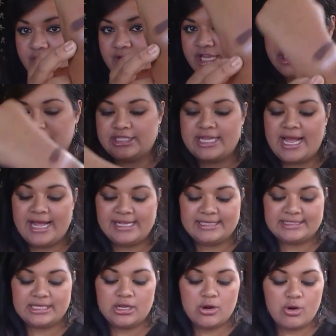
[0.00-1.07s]
it just
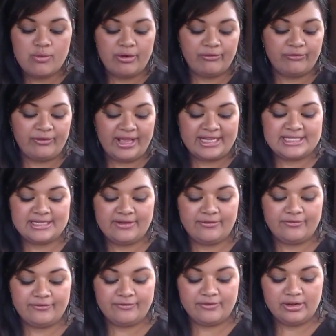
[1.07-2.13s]
has
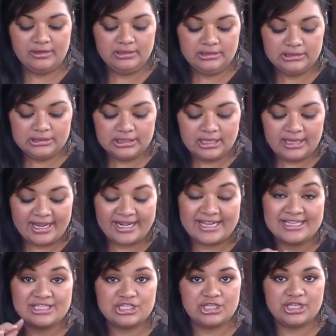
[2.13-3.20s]
reflective light
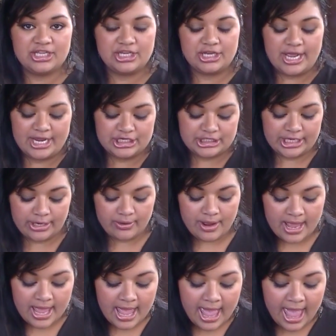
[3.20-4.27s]
into the eyeshadow.
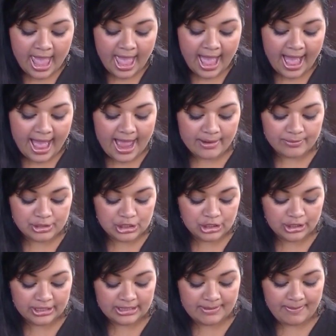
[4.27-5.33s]
And when you
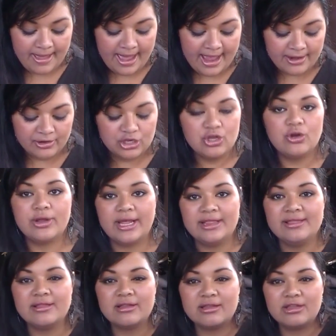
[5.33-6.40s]
look in the pan, you'll
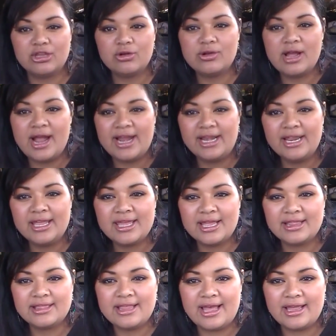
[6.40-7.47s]
kind of
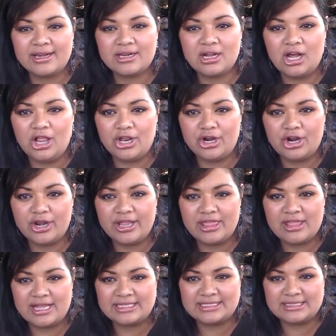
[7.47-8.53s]
get that color, and
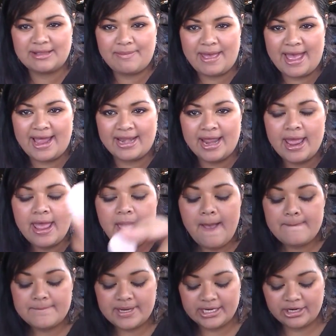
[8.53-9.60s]
that's in the pan,
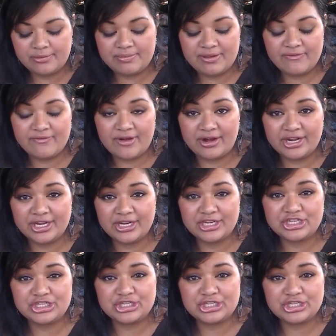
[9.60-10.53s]
but it'll be very